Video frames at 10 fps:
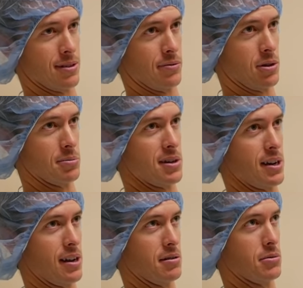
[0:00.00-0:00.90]
We've all been
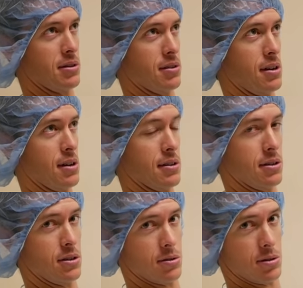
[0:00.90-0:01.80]
down with the
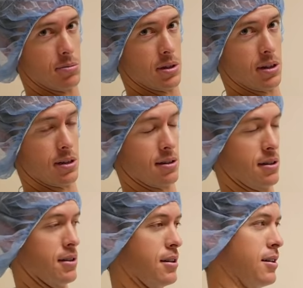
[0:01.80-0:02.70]
YouTube thing.
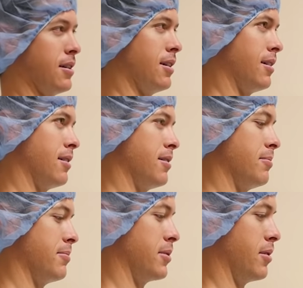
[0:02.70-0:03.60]

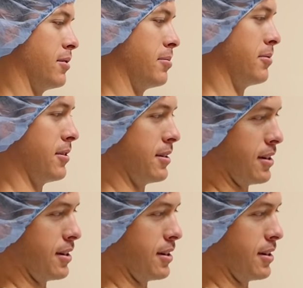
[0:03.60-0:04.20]
so it's been really